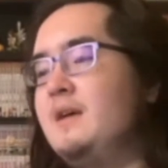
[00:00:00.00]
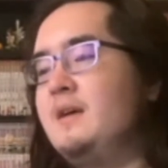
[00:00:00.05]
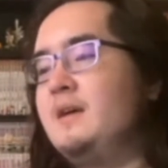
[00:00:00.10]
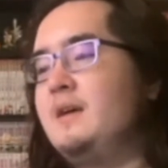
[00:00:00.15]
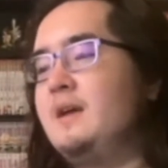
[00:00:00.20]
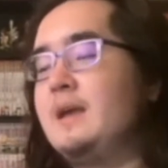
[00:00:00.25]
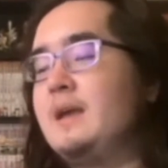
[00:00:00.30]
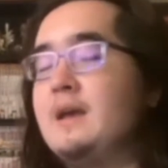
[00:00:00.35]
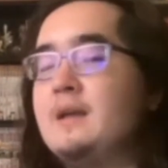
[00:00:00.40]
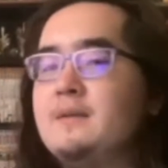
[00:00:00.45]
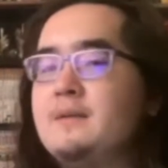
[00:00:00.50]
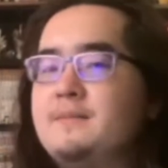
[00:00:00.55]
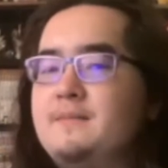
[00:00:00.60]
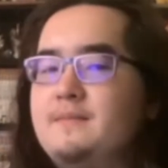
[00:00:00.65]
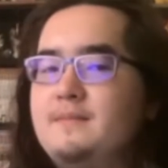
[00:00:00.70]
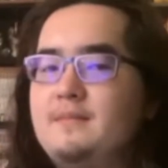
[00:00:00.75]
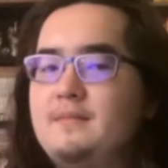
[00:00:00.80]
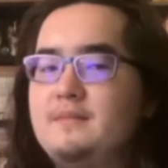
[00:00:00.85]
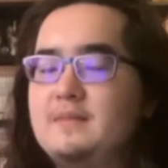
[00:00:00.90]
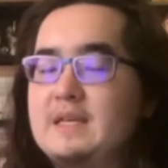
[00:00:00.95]
Again,
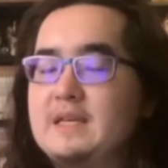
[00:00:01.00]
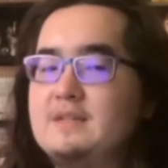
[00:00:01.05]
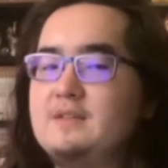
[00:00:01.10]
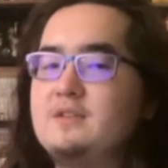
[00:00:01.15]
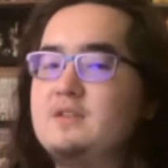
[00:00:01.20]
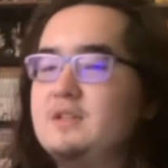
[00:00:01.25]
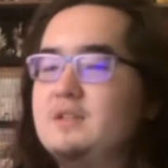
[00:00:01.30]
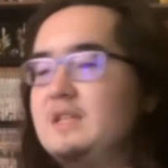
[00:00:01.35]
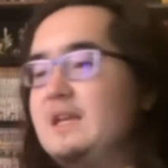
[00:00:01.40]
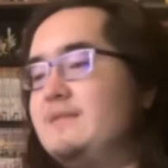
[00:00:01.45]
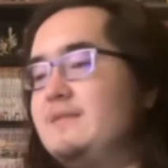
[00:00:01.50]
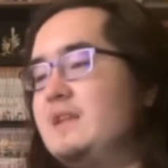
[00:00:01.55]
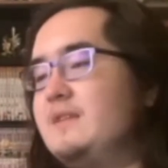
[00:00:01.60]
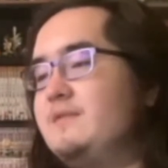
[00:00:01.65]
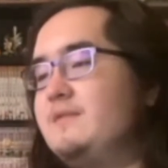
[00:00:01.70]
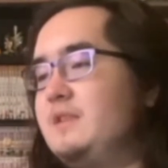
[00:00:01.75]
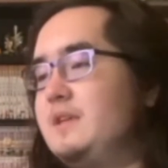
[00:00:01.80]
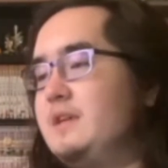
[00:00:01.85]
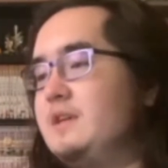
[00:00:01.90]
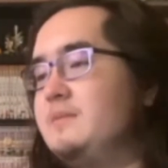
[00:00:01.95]
guess they're just saving that
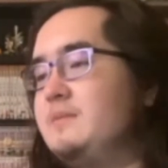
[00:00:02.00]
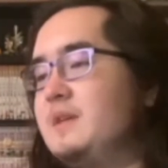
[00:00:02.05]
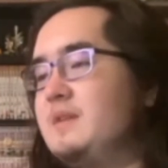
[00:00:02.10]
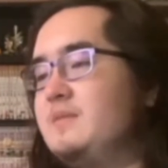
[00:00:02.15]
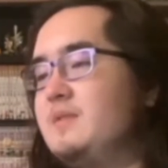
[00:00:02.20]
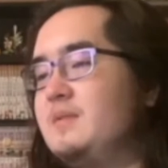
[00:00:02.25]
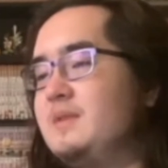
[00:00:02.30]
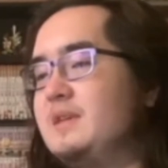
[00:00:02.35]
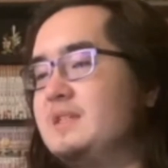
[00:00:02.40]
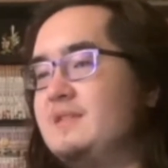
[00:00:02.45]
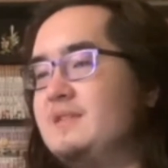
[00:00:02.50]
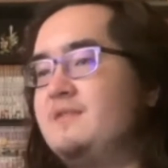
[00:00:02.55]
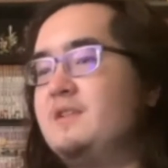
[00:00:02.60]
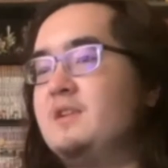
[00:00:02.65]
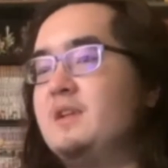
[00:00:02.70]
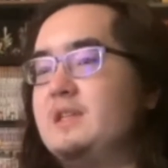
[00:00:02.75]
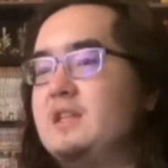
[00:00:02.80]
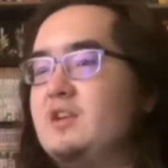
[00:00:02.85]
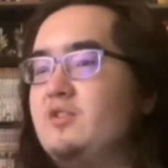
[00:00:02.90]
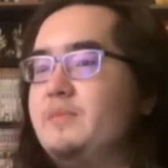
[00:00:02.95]
for later maybe, because I feel
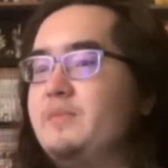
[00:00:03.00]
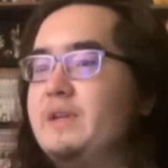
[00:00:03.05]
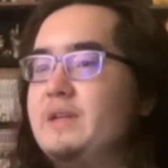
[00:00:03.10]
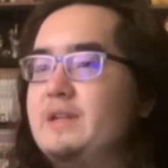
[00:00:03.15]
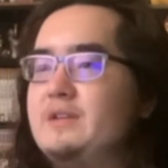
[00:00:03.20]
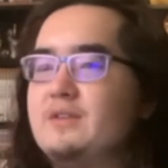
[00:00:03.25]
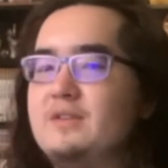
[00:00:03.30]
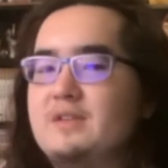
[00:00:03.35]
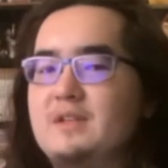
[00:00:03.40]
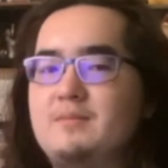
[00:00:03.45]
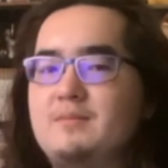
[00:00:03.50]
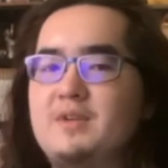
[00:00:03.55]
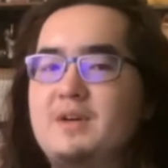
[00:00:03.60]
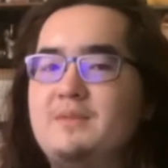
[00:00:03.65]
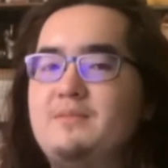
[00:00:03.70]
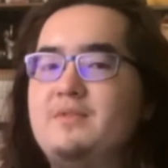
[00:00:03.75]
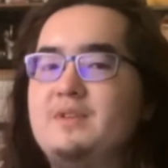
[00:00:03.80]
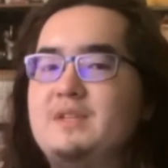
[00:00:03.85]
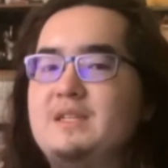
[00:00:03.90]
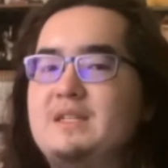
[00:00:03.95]
like that would be an interesting plot
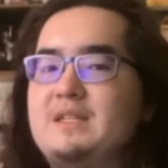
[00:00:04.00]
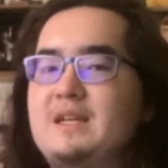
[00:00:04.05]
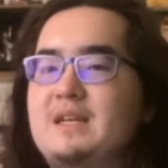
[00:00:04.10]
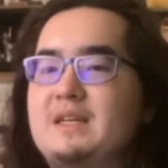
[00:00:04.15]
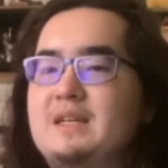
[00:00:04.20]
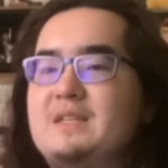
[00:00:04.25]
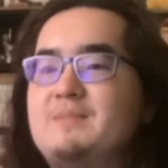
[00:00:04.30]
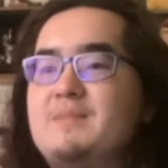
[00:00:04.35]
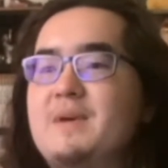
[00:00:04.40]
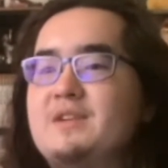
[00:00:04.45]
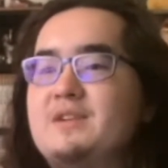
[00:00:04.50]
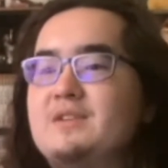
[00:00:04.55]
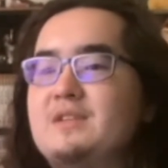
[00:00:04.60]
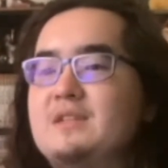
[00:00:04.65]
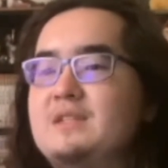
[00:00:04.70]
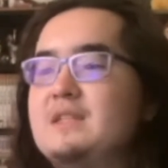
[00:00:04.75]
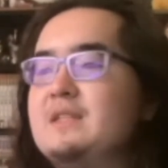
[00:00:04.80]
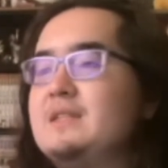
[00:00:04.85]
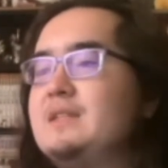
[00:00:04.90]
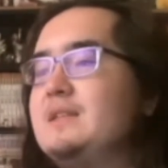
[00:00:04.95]
point to take, especially
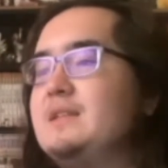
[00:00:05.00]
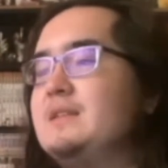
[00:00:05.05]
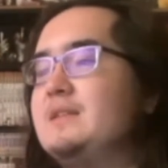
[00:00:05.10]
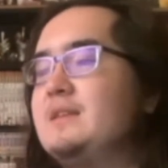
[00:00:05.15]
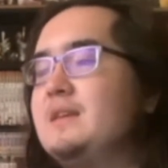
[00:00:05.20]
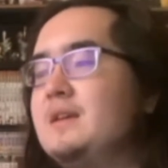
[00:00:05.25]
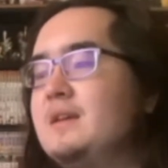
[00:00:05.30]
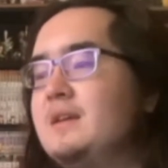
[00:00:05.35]
since he's,